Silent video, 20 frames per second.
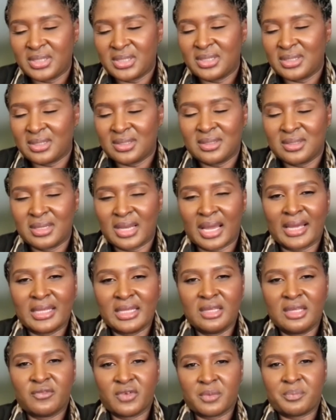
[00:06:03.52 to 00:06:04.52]
be
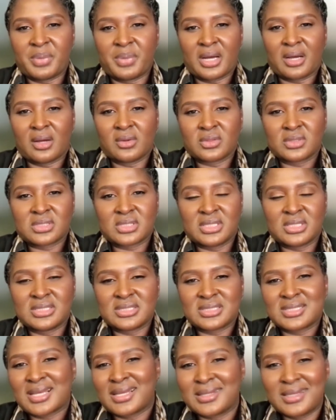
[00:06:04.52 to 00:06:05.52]
naive about
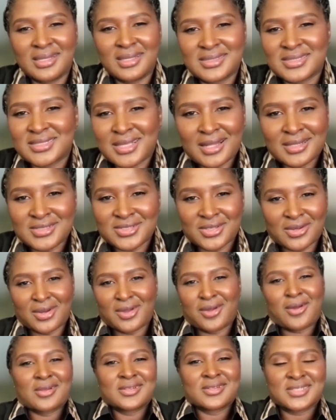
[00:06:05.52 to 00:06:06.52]
is that insults are
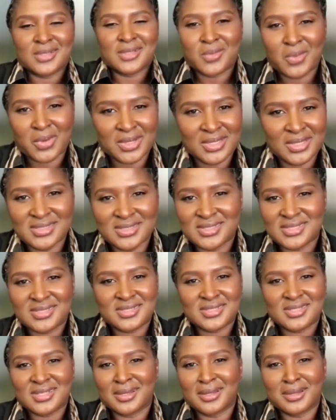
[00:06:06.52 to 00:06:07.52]
a
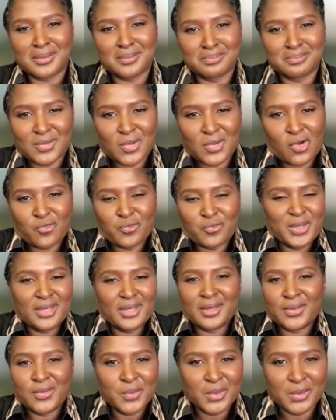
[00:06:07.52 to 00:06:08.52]
consequence um, of
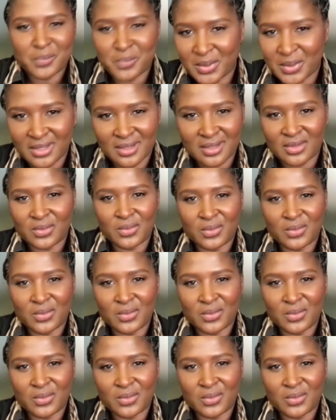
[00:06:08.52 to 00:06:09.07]
being a human being.